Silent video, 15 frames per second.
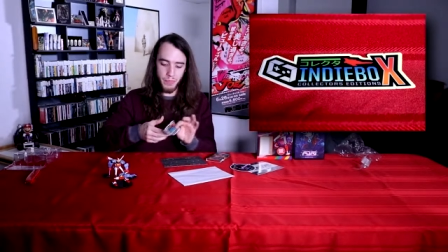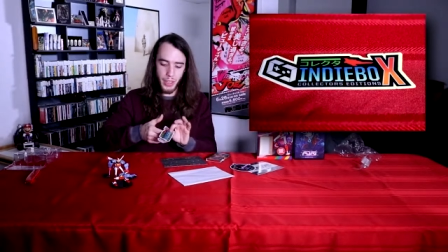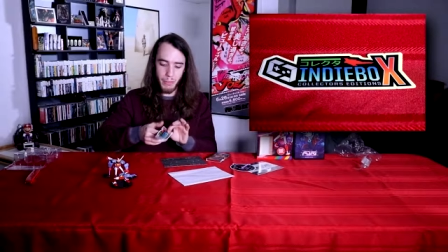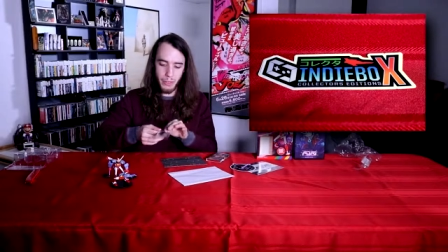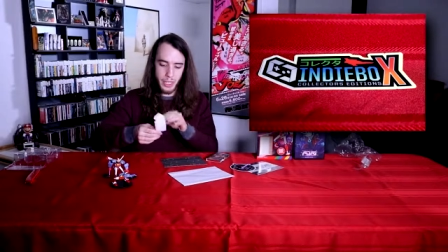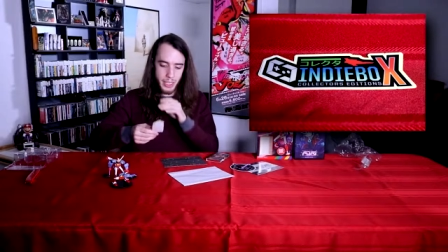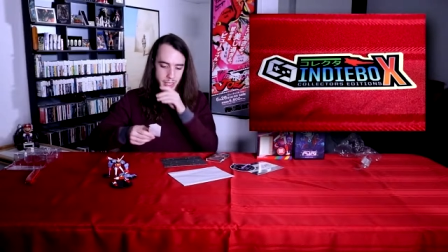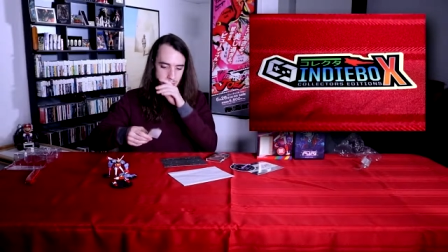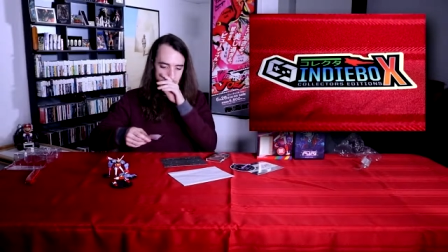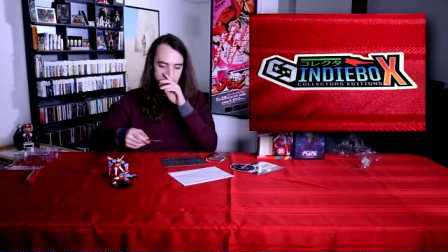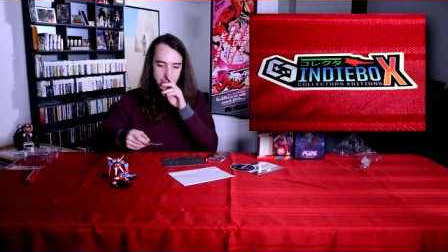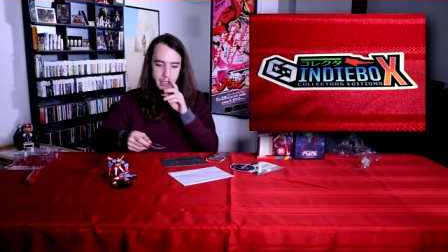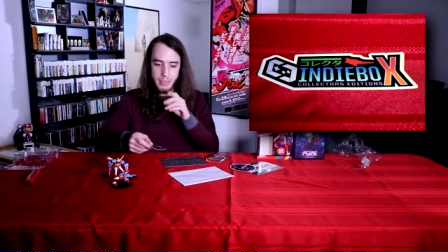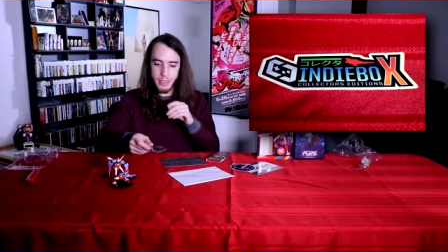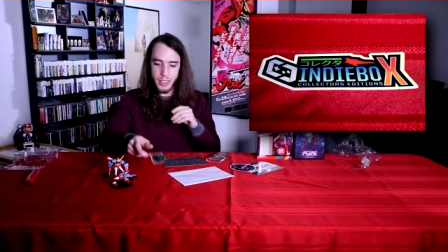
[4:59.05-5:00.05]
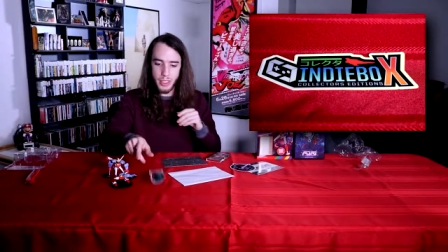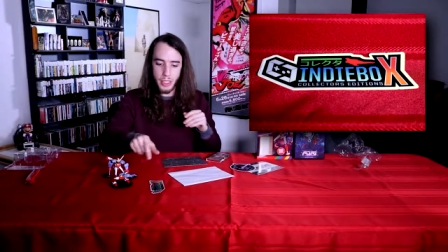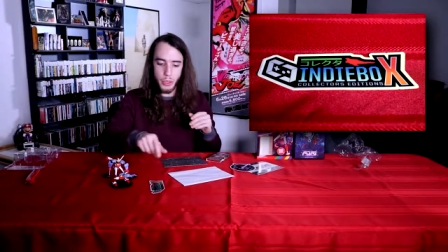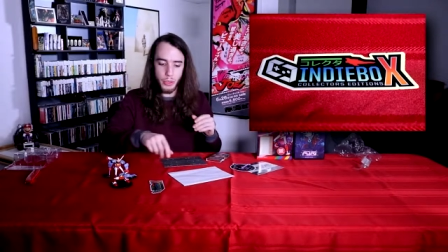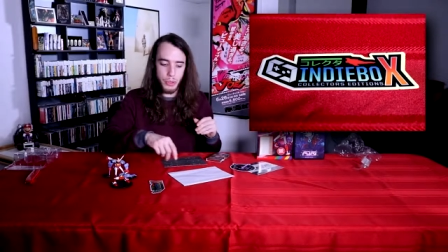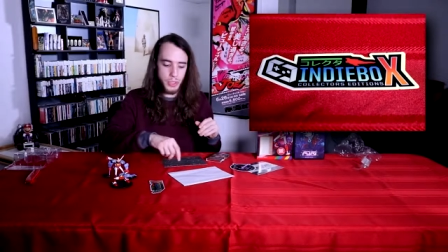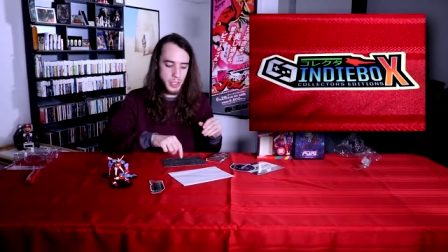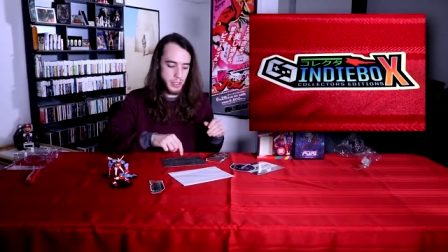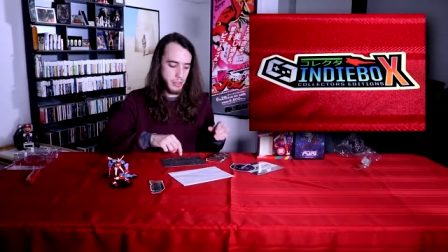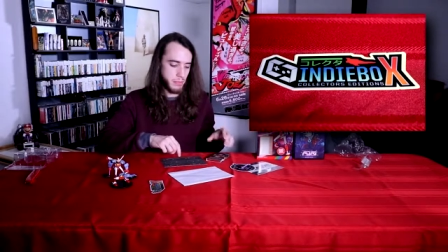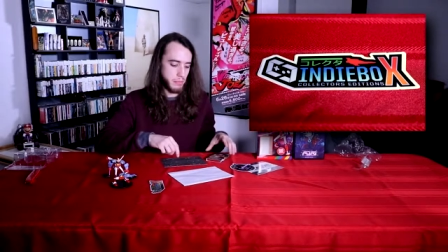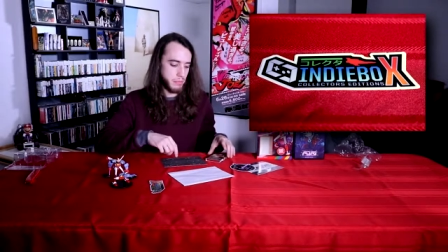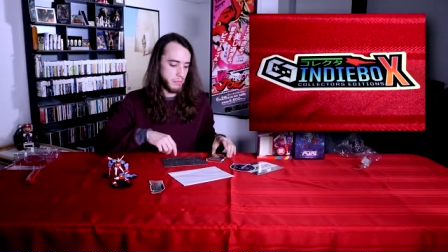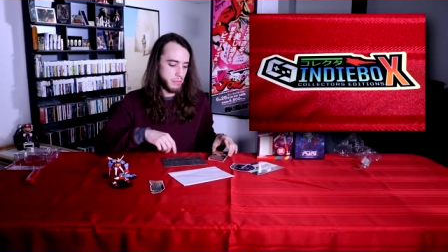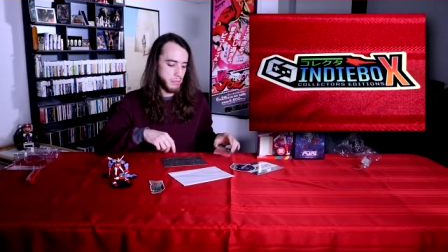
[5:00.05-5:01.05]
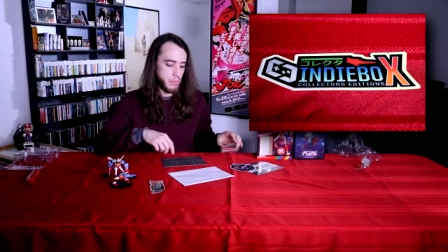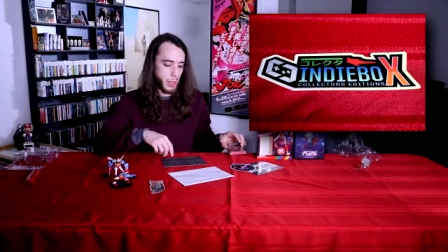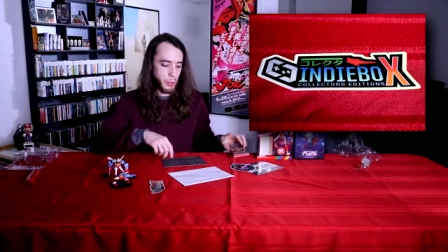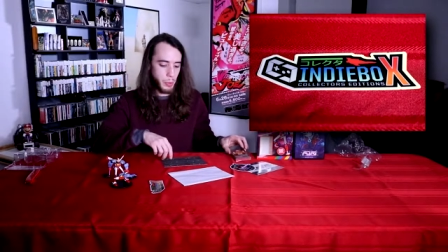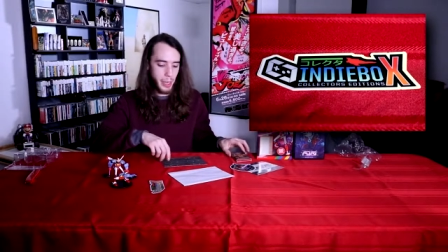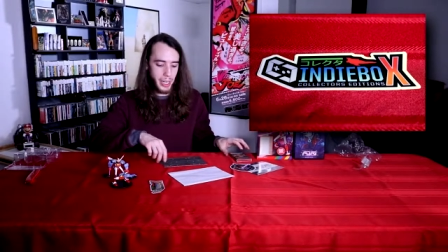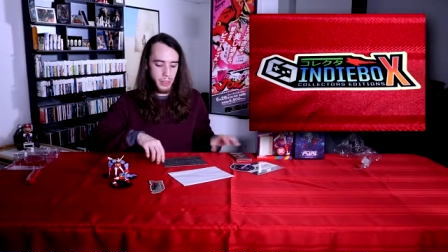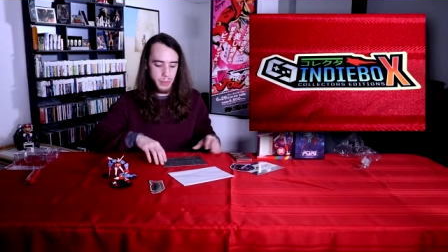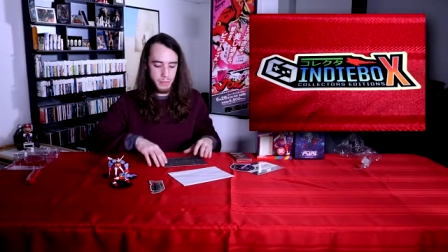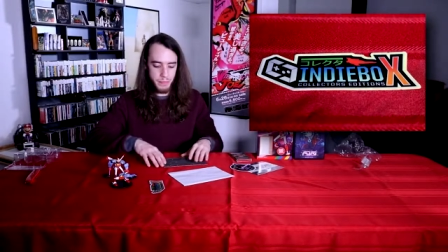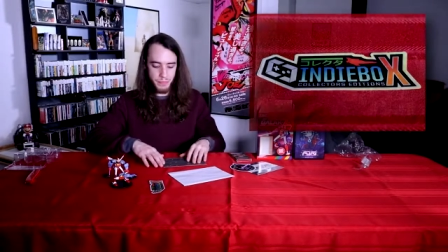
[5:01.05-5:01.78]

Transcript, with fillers: if you like sticking stickers everywhere.